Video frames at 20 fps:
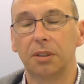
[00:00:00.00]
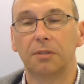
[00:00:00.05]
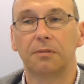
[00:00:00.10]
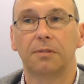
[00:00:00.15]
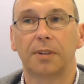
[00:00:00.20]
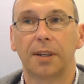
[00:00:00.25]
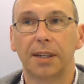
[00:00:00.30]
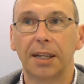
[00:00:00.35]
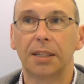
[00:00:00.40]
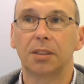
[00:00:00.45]
and
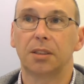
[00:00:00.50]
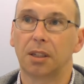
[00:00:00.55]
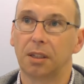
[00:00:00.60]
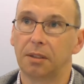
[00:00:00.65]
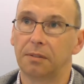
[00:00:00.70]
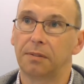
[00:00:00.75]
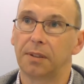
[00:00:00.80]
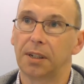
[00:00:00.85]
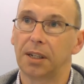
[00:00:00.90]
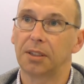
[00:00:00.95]
financial
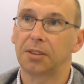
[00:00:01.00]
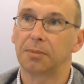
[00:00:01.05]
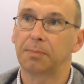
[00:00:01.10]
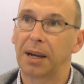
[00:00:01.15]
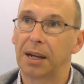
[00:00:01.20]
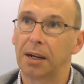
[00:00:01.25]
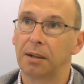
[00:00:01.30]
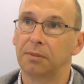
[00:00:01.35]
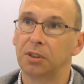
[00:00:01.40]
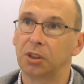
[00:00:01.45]
affairs
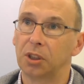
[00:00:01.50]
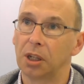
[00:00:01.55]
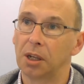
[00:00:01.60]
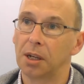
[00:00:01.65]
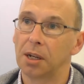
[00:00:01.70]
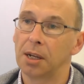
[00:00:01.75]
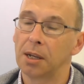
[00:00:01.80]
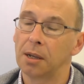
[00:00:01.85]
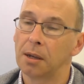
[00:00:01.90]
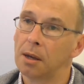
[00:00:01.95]
power of
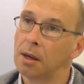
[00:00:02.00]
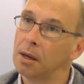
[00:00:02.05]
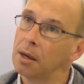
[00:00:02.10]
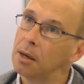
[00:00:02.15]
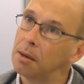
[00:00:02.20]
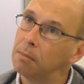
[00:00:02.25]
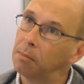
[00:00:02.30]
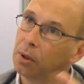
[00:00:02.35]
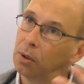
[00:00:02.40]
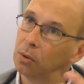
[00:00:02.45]
attorney,
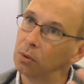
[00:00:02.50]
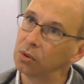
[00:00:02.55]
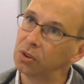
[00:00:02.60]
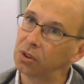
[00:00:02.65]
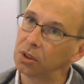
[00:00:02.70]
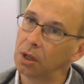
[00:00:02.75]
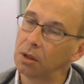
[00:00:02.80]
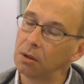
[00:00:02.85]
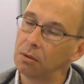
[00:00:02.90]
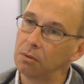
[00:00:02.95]
but
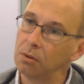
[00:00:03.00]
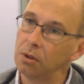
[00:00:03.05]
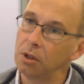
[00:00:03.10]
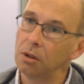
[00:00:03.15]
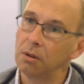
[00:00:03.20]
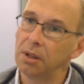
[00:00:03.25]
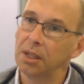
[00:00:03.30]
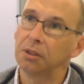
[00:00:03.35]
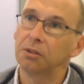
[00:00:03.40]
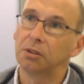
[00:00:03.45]
also
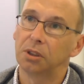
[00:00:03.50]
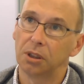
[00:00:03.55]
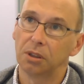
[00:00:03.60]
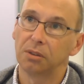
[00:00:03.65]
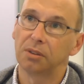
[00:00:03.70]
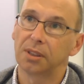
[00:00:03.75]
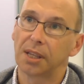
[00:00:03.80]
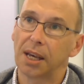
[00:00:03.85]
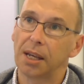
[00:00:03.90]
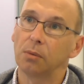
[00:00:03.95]
newly
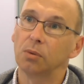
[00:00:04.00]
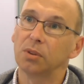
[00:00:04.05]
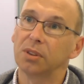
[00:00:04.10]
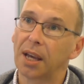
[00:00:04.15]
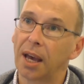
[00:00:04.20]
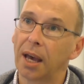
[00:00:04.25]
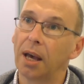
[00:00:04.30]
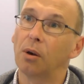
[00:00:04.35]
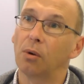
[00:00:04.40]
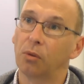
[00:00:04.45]
introduced then was a
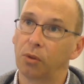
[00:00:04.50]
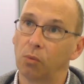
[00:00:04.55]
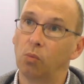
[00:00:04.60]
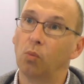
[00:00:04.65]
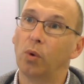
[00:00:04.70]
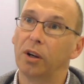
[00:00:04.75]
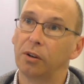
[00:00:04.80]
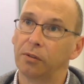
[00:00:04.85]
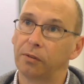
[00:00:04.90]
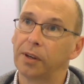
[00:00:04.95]
health and
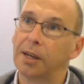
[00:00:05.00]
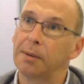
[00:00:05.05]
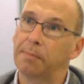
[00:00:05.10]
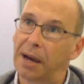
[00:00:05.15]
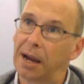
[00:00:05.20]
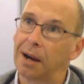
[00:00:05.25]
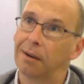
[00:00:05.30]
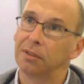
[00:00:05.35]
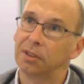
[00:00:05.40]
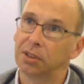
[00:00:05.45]
welfare
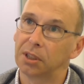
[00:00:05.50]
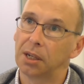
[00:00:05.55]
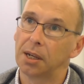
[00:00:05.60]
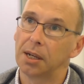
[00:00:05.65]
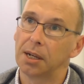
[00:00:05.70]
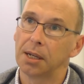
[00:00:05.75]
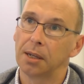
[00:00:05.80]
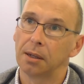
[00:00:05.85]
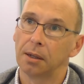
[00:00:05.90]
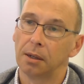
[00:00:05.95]
power of
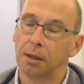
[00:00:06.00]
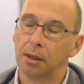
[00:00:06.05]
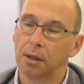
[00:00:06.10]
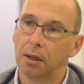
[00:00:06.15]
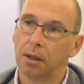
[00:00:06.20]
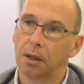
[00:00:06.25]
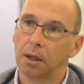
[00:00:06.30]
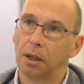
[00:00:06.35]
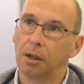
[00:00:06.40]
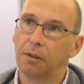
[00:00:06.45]
attorney.
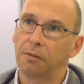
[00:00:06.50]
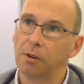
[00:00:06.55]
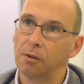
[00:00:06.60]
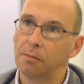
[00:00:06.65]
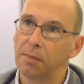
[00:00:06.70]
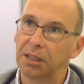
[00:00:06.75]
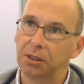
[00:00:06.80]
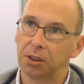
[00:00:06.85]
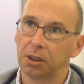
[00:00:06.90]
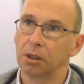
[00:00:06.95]
And if you
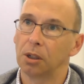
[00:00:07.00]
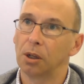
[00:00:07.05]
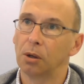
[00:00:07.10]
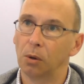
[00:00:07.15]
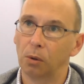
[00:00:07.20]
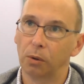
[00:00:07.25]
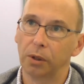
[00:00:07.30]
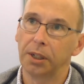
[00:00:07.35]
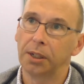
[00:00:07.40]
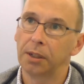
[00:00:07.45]
imagine a
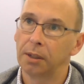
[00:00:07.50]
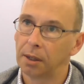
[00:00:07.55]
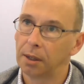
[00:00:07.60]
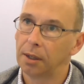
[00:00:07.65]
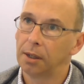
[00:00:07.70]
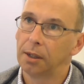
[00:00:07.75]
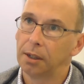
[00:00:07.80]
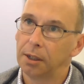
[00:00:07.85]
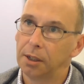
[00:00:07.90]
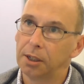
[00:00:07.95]
coin,
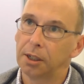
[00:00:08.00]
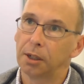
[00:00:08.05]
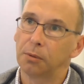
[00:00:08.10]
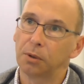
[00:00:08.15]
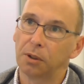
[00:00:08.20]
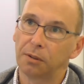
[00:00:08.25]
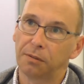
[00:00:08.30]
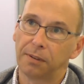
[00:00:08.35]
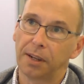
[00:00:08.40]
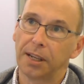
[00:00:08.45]
you don't
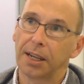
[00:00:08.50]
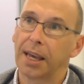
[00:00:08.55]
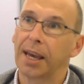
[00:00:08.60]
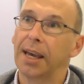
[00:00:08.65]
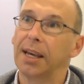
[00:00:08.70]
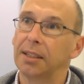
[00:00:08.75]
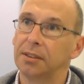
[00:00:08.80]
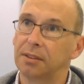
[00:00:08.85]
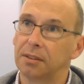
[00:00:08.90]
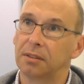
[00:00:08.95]
want to flick
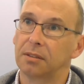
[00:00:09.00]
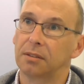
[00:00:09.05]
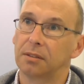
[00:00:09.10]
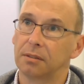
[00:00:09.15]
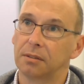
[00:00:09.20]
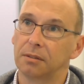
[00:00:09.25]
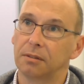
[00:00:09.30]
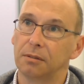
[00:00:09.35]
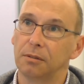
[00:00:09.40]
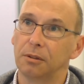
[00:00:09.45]
heads
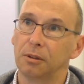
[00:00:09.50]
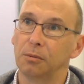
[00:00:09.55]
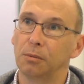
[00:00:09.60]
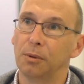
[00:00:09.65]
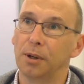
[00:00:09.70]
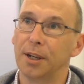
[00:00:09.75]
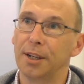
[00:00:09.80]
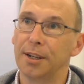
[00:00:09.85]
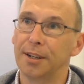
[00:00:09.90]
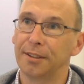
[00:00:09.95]
you
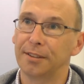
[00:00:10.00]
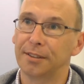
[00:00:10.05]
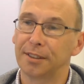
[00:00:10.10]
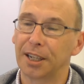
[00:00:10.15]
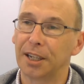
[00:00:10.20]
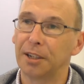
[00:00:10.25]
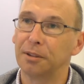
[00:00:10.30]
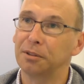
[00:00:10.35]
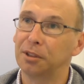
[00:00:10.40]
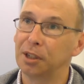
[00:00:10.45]
win and
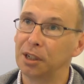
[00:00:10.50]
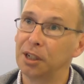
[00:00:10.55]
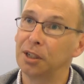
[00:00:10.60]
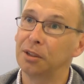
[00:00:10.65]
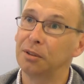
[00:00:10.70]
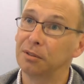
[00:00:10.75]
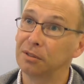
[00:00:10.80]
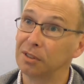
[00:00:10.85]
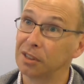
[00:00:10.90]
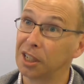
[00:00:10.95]
tails you
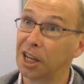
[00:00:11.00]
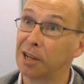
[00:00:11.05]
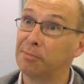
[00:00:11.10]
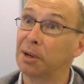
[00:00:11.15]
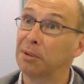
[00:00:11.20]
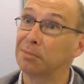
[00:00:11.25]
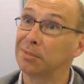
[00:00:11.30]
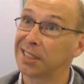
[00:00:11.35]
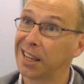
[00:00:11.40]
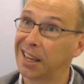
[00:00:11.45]
lose and come
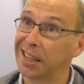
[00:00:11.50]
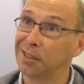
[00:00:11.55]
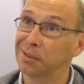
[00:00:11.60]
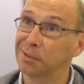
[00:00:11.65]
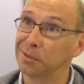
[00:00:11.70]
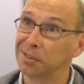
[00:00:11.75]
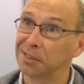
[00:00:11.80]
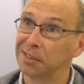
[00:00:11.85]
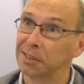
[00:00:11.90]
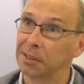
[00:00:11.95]
up tails.